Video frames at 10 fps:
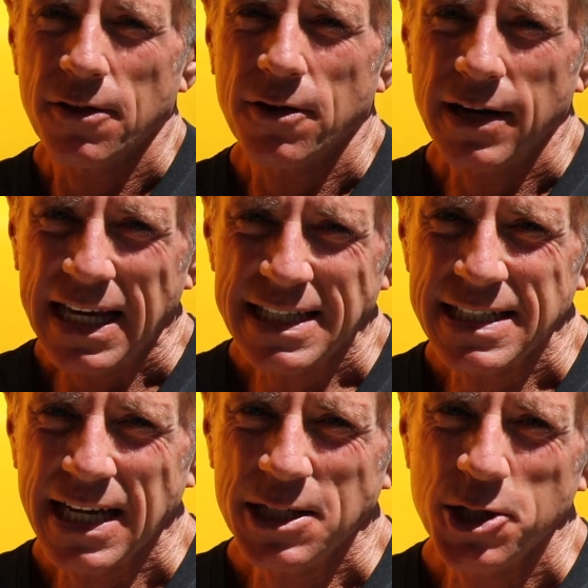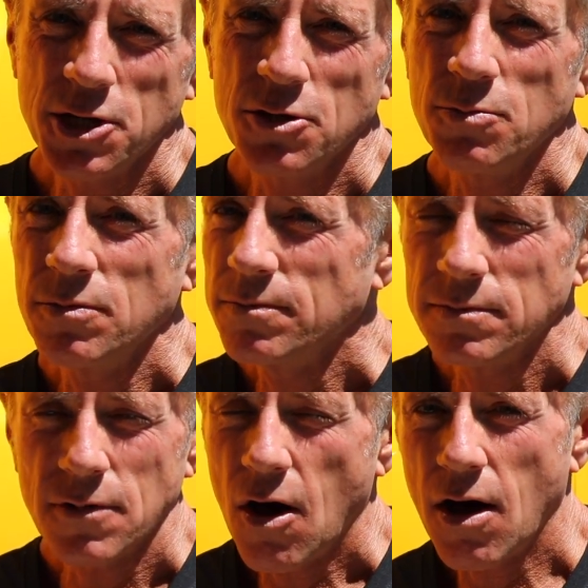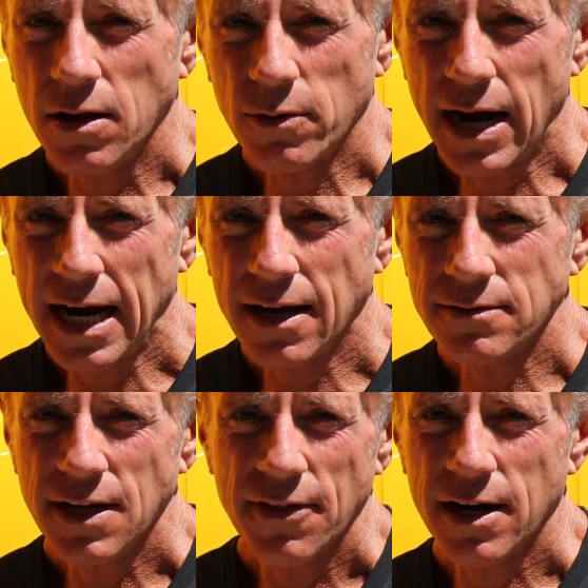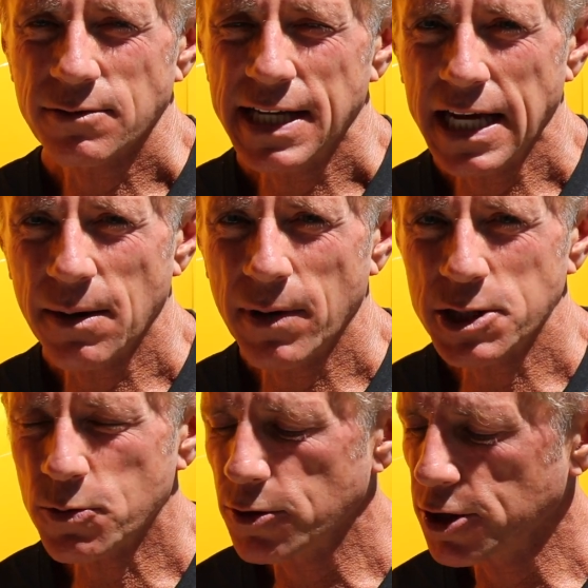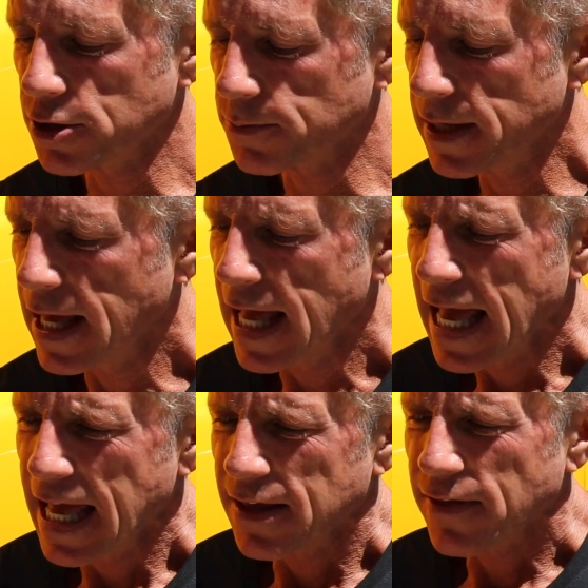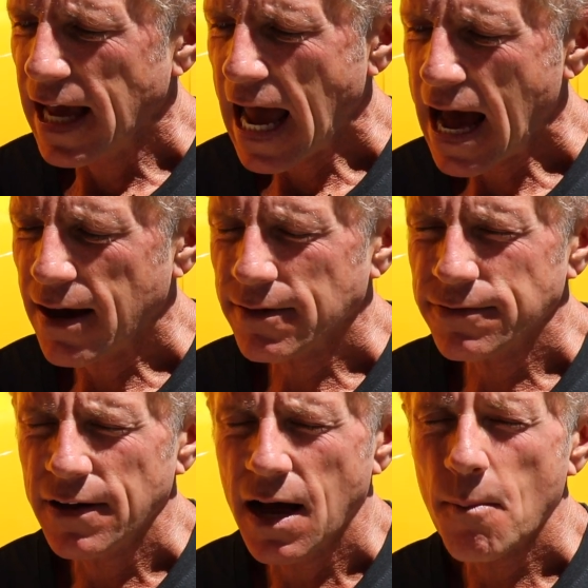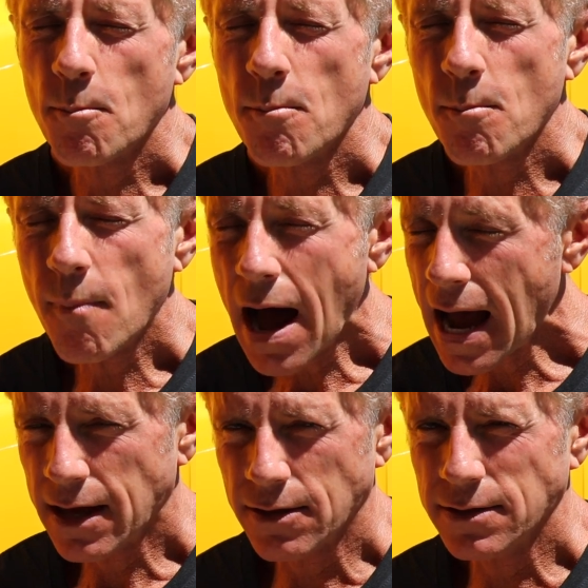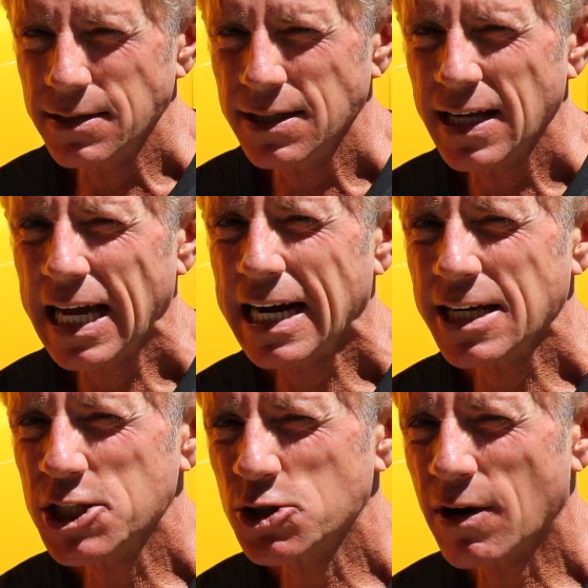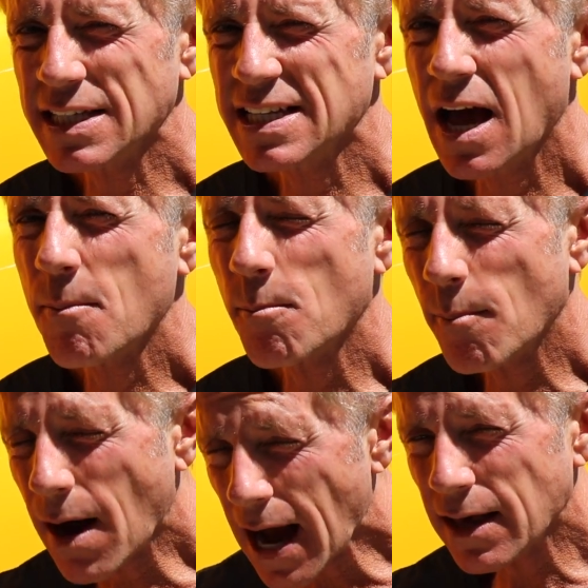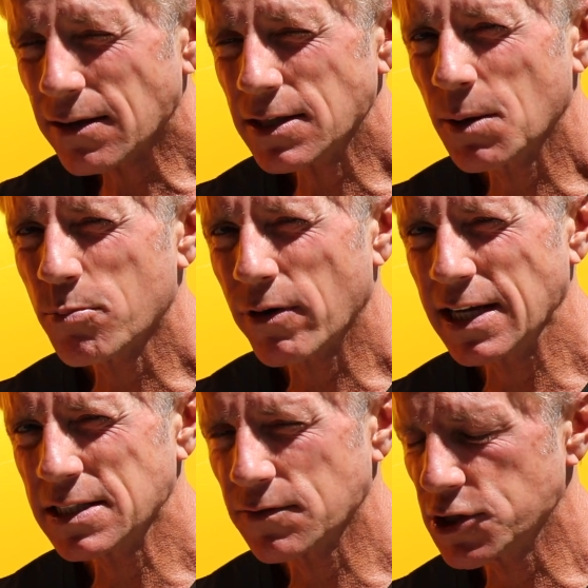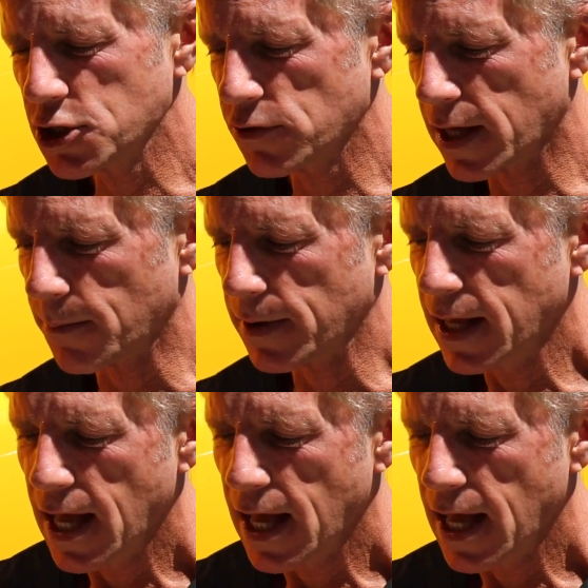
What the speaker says: They're easy to haul around. They don't take up much room. They have mild, and I stress mild, abrasives to them.